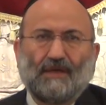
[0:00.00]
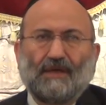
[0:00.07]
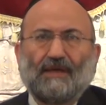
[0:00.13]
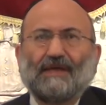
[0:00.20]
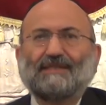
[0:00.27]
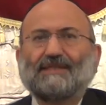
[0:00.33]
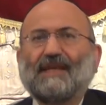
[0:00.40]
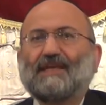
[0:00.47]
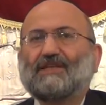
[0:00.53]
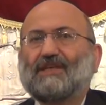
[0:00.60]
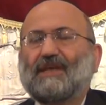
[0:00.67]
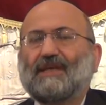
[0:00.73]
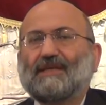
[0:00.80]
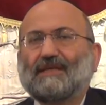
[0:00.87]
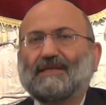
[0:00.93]
Let's say a
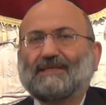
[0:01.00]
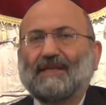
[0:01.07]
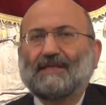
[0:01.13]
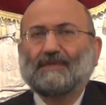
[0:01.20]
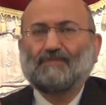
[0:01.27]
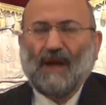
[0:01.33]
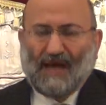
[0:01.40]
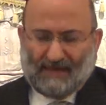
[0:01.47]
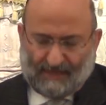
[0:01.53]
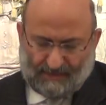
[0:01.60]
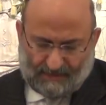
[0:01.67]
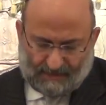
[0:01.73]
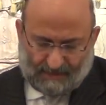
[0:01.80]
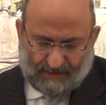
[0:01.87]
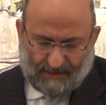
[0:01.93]
king is in his
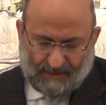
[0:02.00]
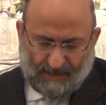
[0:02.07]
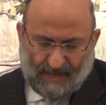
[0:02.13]
palace